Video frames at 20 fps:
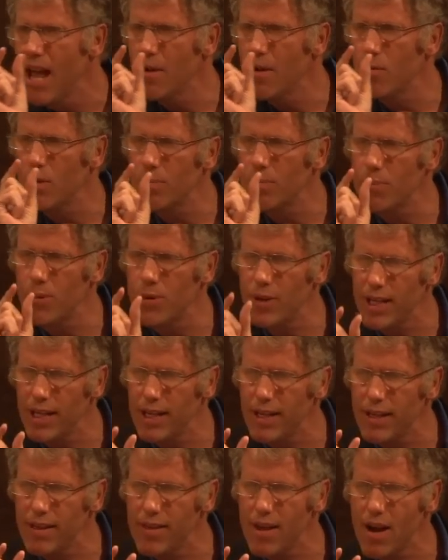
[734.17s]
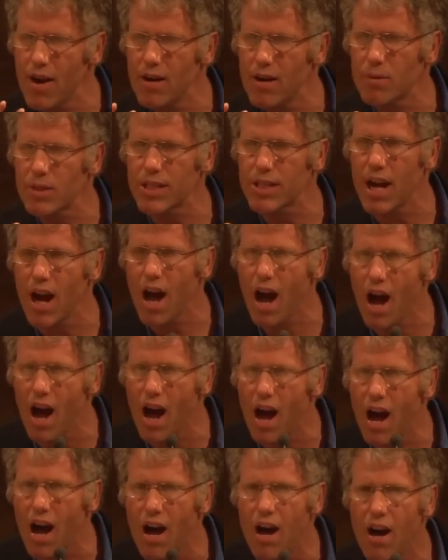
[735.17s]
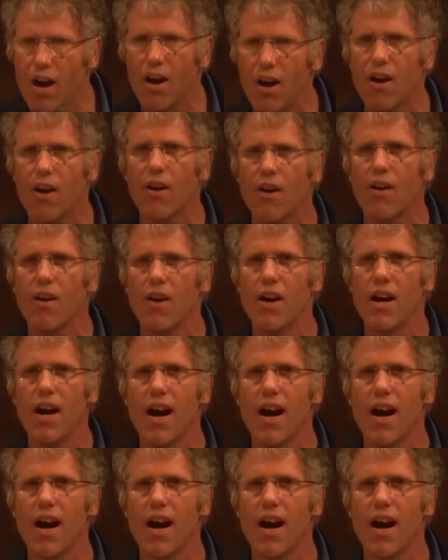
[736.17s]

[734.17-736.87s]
and we'll put it in there and we'll say, "Oh,